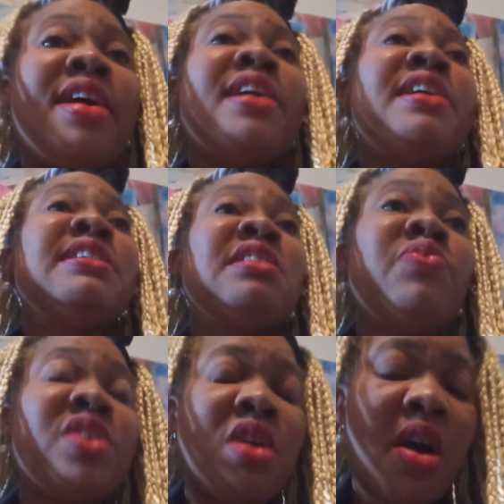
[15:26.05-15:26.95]
And he's
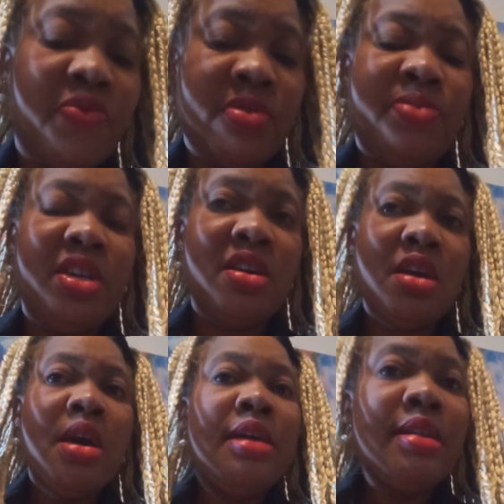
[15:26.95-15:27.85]
living comfortably.
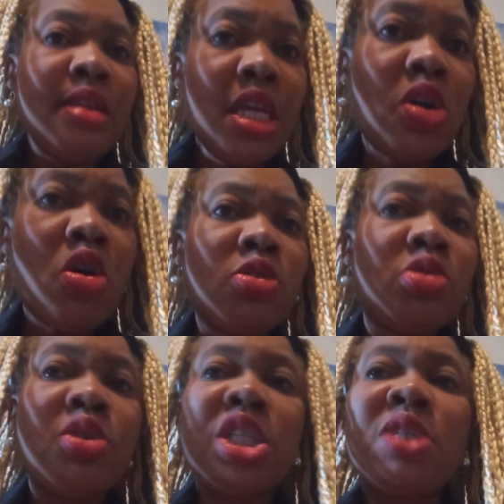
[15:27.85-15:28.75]
Nick
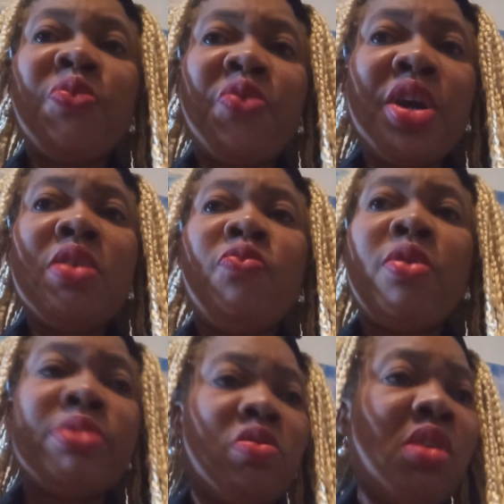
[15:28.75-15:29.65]
also, his friend
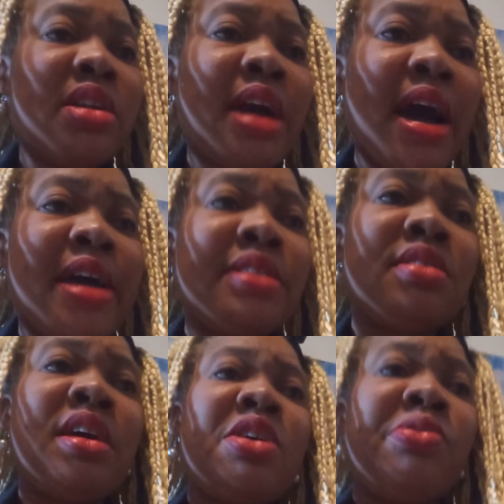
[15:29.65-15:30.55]
from the Run
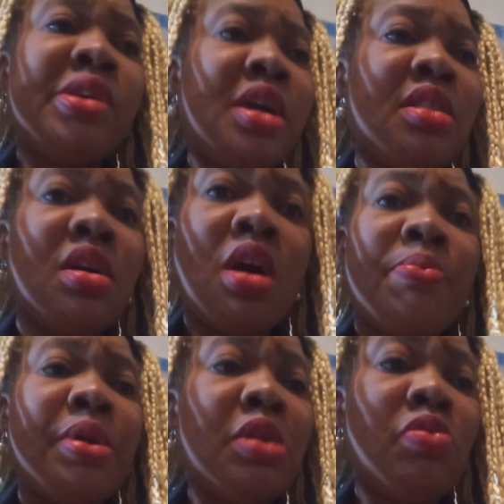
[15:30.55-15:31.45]
Guys. They create the
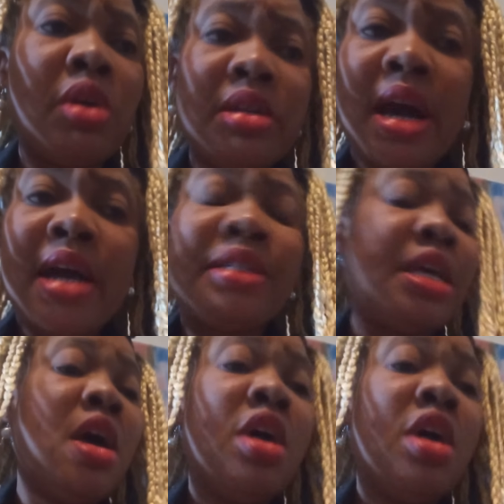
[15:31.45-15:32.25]
company Run Guys.